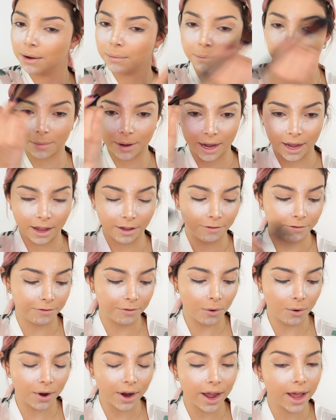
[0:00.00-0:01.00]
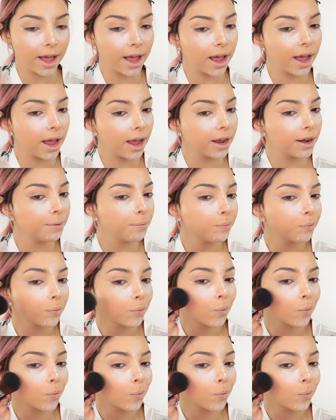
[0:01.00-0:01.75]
my forehead.